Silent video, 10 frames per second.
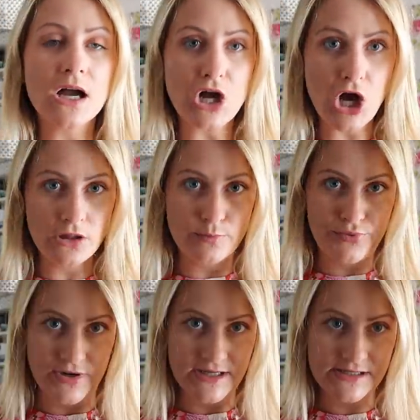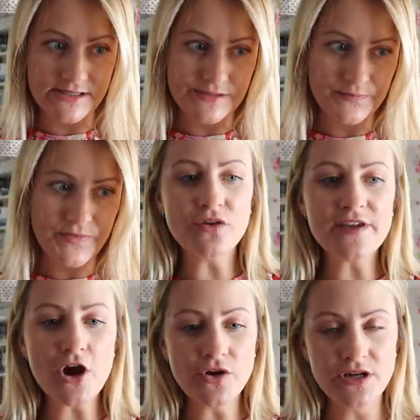a culprit. Not
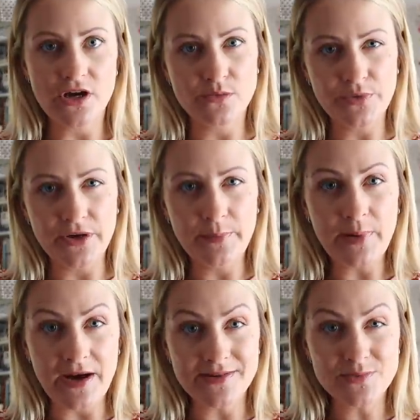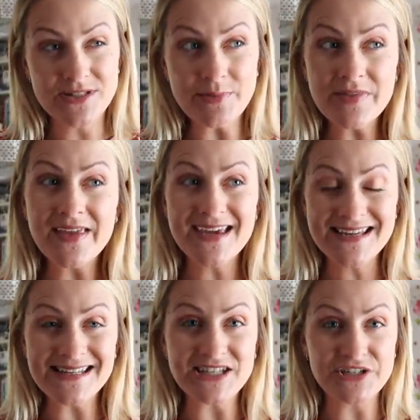the only culprit, but something that
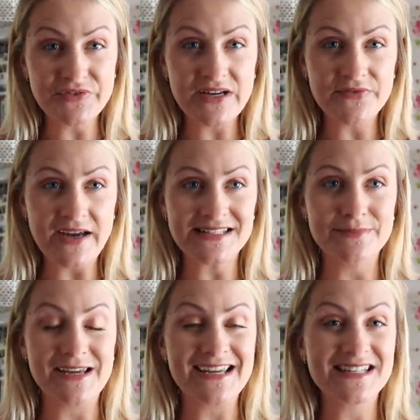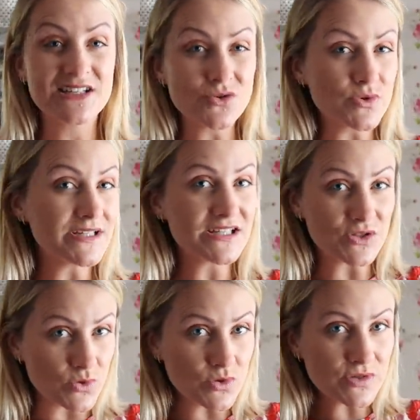is actually really affecting me is soy
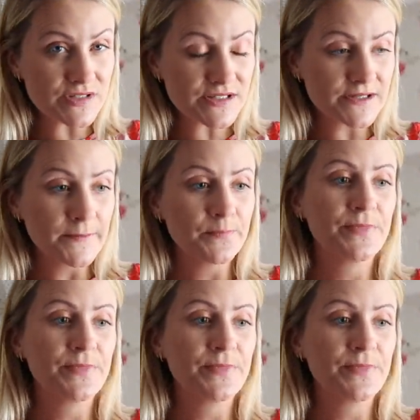sauce.